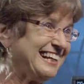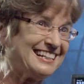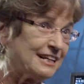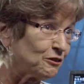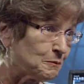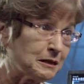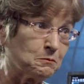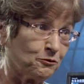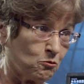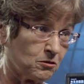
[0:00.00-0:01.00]
they had never made
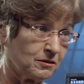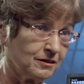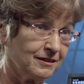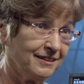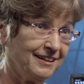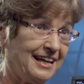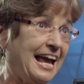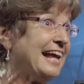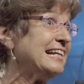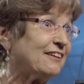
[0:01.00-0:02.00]
before
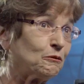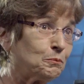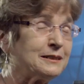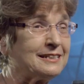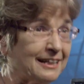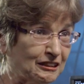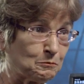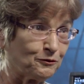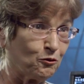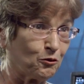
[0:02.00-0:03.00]
and never put together
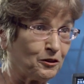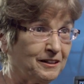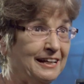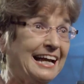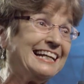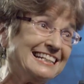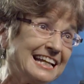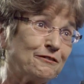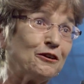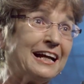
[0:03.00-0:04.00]
before and
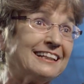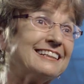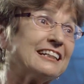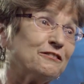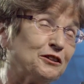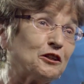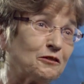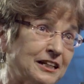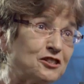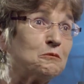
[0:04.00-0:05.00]
never had the
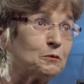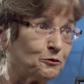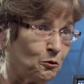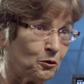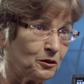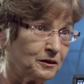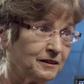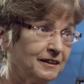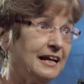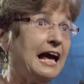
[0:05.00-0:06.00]
configuration before.
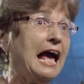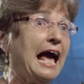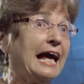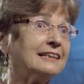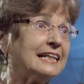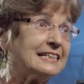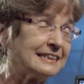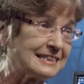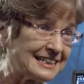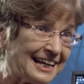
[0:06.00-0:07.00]
And they
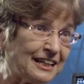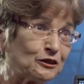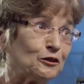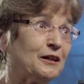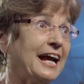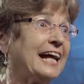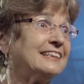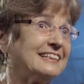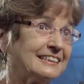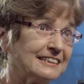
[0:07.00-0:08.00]
did it together,
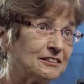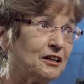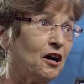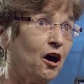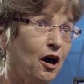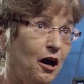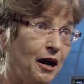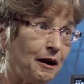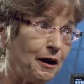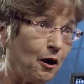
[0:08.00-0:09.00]
and they did it
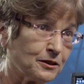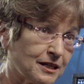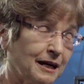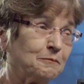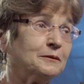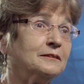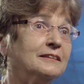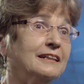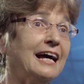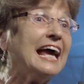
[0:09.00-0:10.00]
on time,
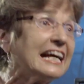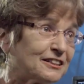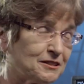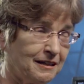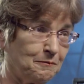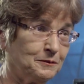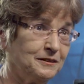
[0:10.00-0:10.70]
ahead of time.